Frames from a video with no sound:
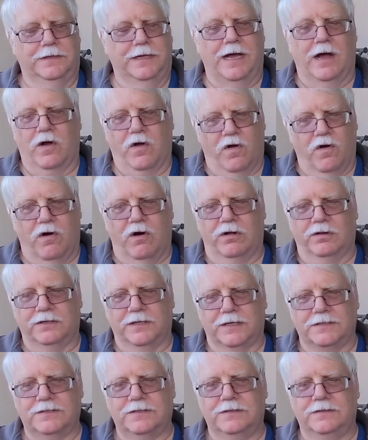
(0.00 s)
alcohol
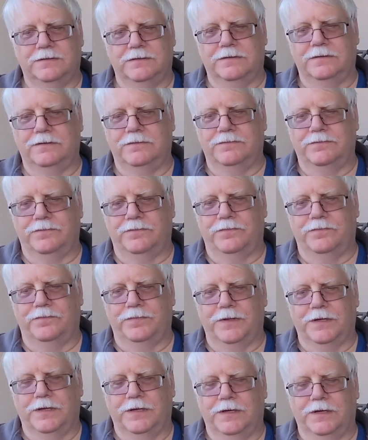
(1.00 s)
doesn't
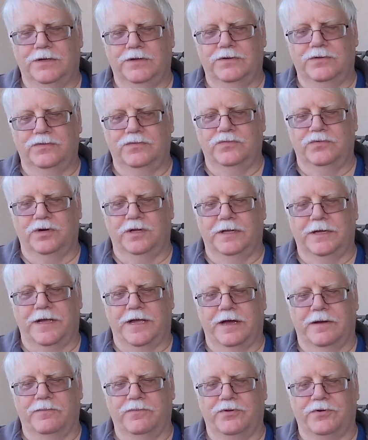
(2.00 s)
really
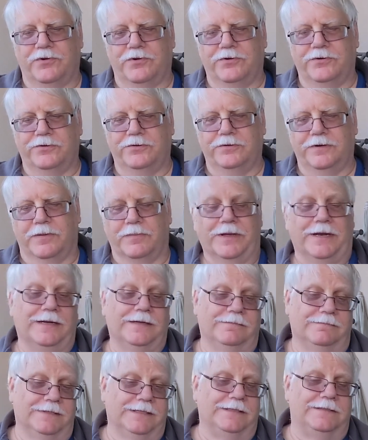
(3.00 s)
come through. I mean,
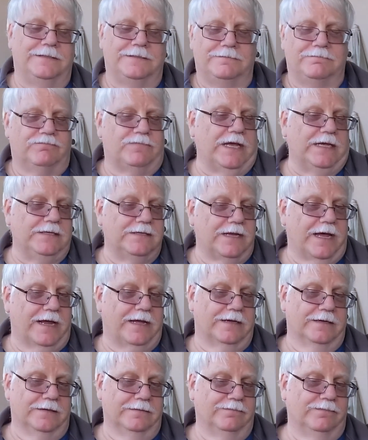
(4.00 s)
it tastes
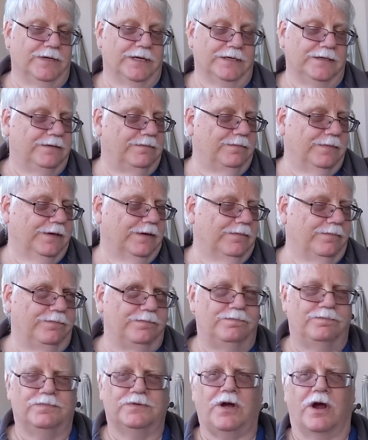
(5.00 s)
like a
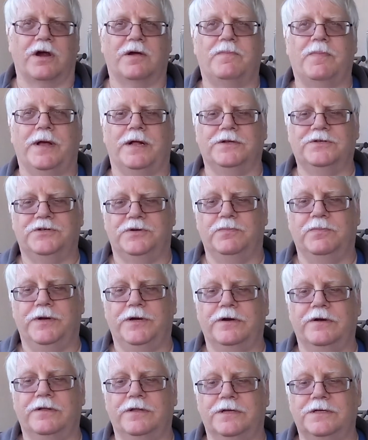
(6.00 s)
dark Belgian
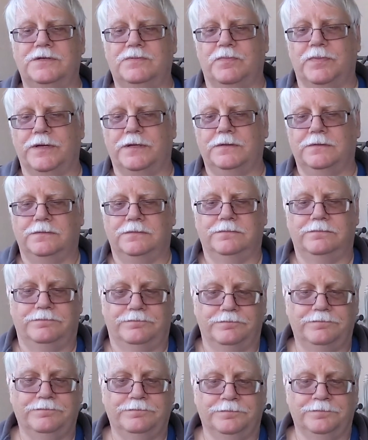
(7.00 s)
beer that's been
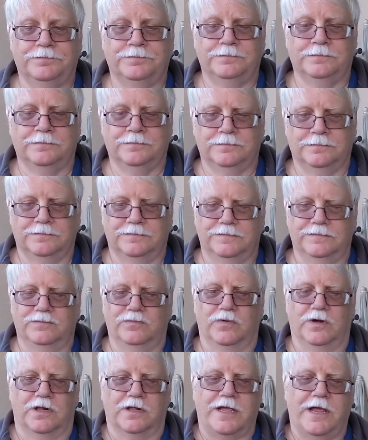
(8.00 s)

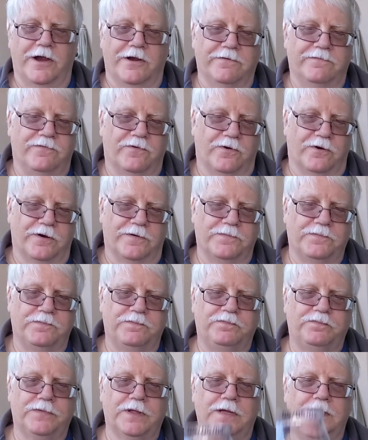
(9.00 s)
well cared for.
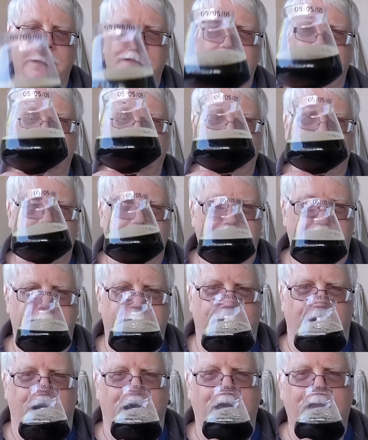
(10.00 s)
The
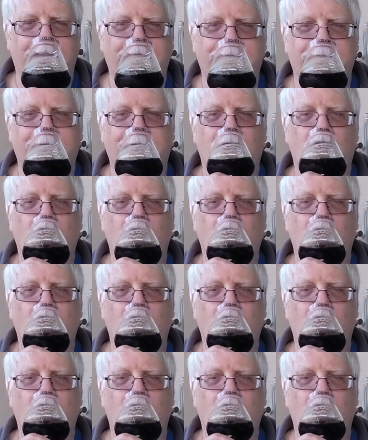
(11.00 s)
5